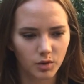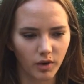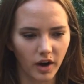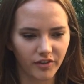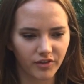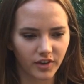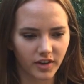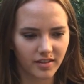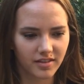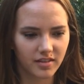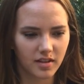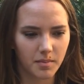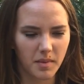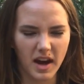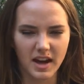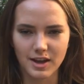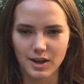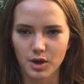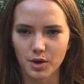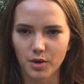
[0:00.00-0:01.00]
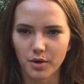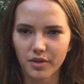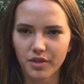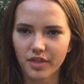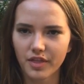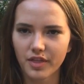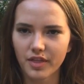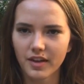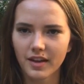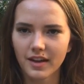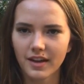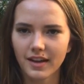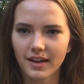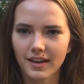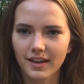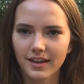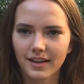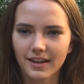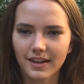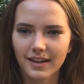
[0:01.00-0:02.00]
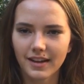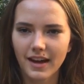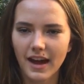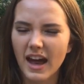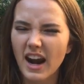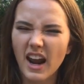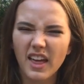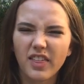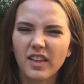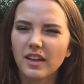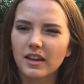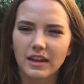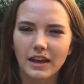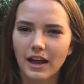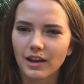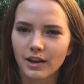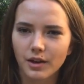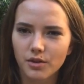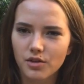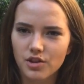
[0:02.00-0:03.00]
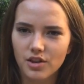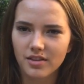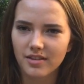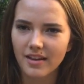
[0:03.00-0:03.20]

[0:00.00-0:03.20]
reference to my youth. And I think yellow is